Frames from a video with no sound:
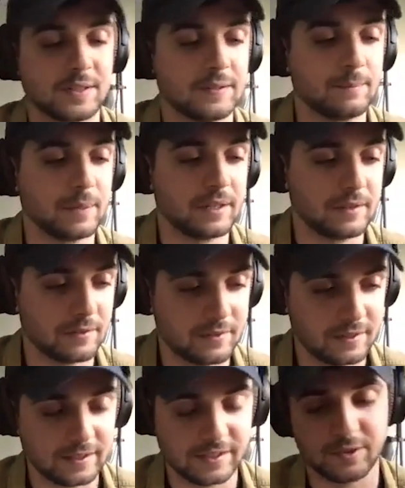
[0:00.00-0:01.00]
And but the
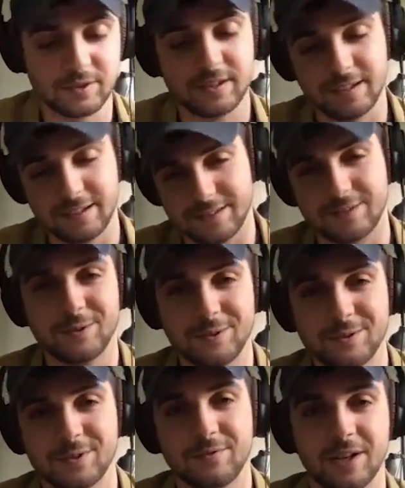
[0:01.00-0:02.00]
thing that's interesting is
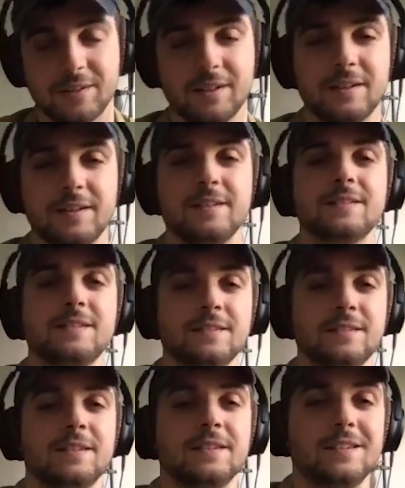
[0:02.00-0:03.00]
the fact that it is
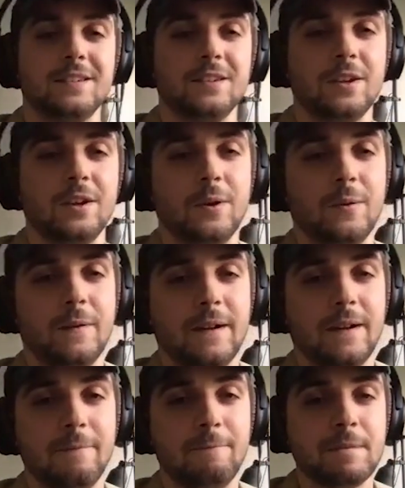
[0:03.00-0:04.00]
a, you know,
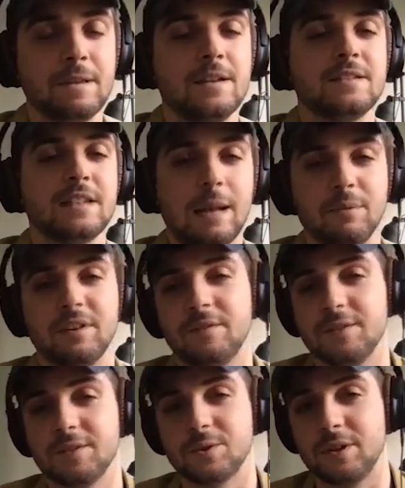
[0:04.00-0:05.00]
tablet of
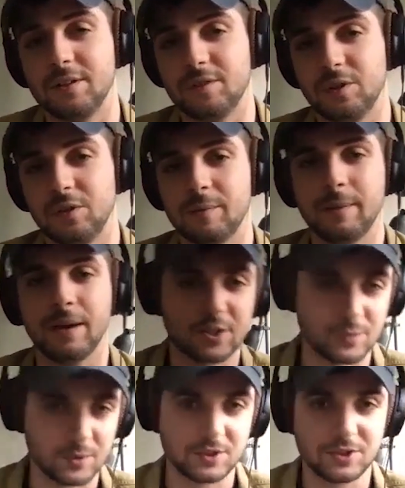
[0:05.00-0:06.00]
the story of Gilgamesh,
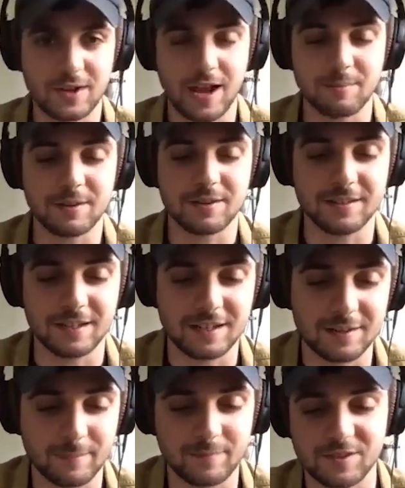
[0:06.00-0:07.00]
which had me
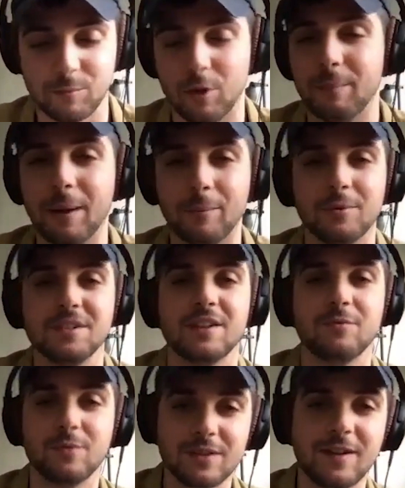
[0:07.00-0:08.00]
thinking of some old memories that
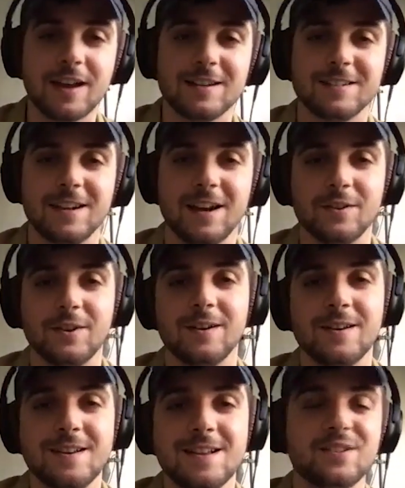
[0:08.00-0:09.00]
we've had together,
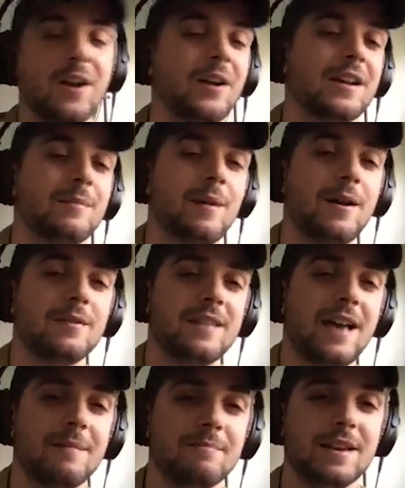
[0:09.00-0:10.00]
talking about
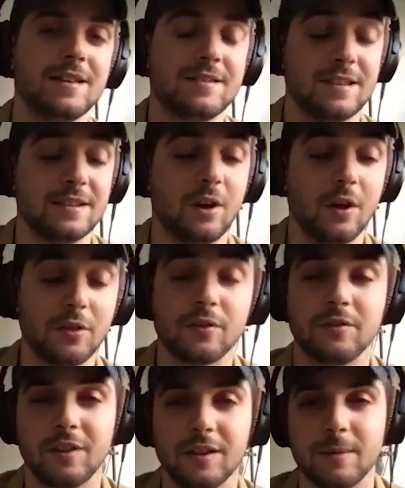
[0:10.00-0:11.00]
that myth and other
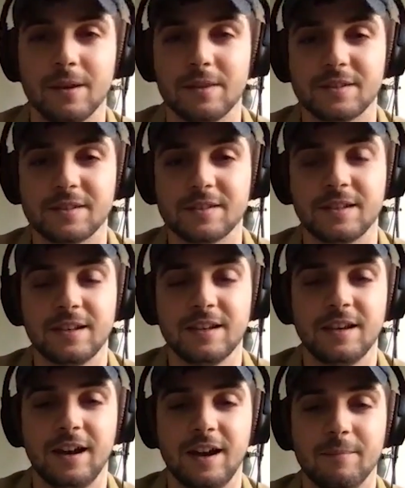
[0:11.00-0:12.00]
flood myths
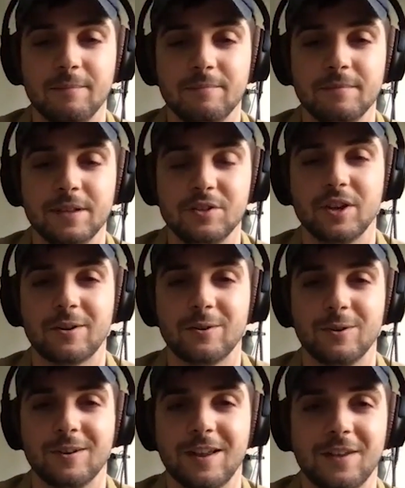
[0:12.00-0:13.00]
in
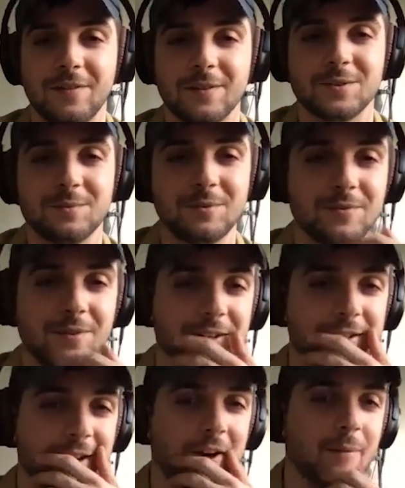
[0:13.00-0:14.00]
general. I thought this would be fun to
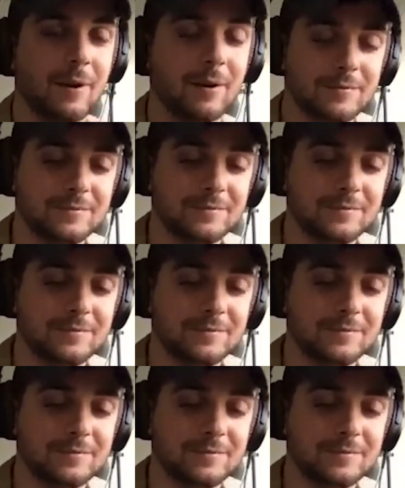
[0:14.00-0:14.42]
talk about.